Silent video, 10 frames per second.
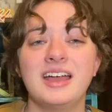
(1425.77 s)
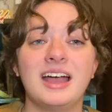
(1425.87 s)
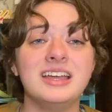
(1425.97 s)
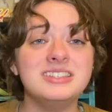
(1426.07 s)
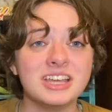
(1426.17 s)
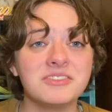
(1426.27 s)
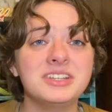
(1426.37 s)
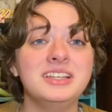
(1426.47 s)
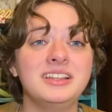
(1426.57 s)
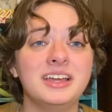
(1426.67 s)
I
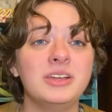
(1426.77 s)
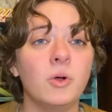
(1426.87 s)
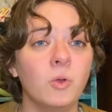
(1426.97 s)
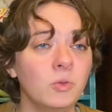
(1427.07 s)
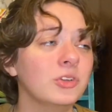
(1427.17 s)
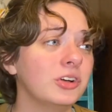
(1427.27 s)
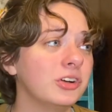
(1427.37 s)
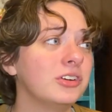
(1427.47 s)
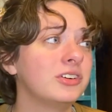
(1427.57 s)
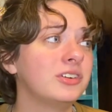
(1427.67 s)
definitely like older